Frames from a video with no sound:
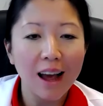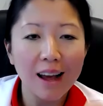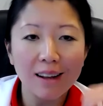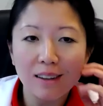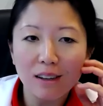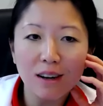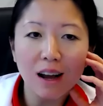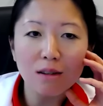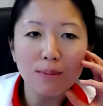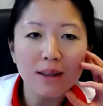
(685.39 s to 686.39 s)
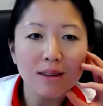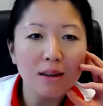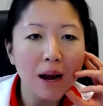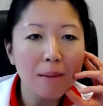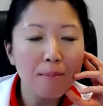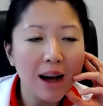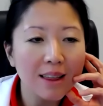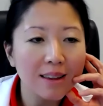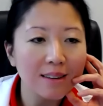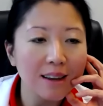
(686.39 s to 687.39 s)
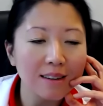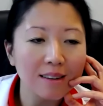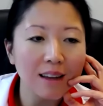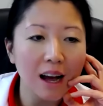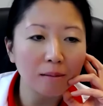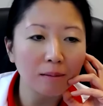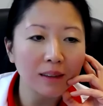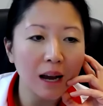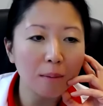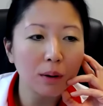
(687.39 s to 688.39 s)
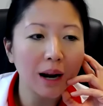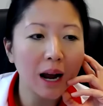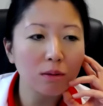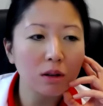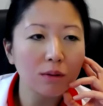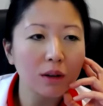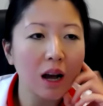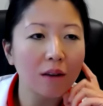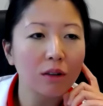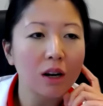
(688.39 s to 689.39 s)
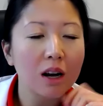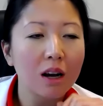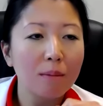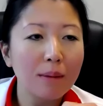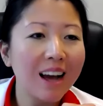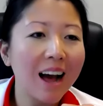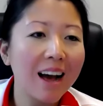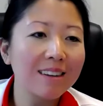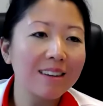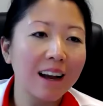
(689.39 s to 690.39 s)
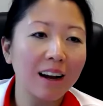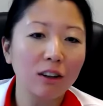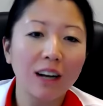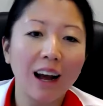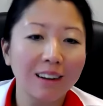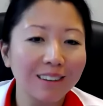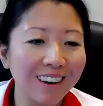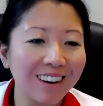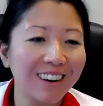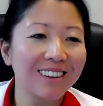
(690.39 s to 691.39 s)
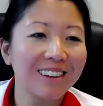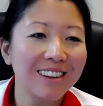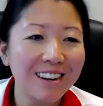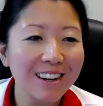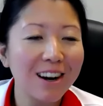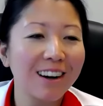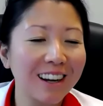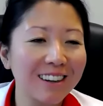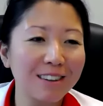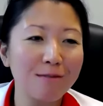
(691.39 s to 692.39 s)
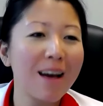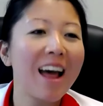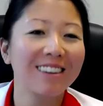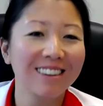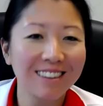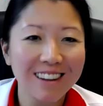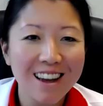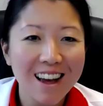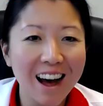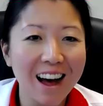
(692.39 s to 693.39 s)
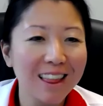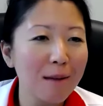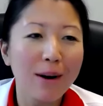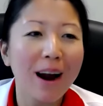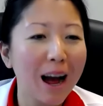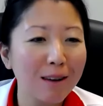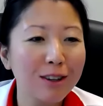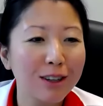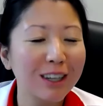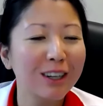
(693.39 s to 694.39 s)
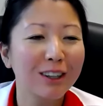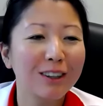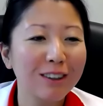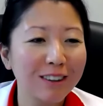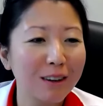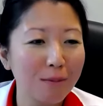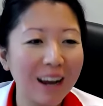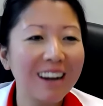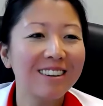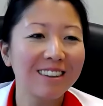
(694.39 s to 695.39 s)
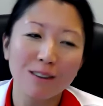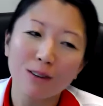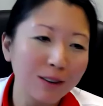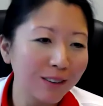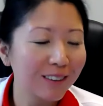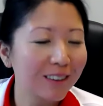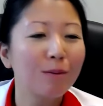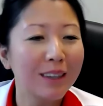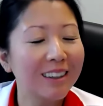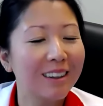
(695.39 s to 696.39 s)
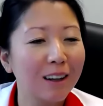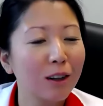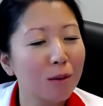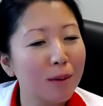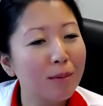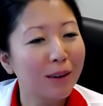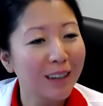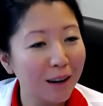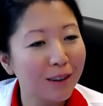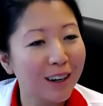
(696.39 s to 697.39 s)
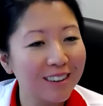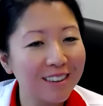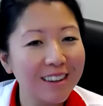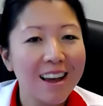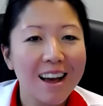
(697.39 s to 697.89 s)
And there has been some hypothesis that perhaps if you have PIs that are not all Caucasian males, that perhaps your inclusion of patients will be a little bit more diverse.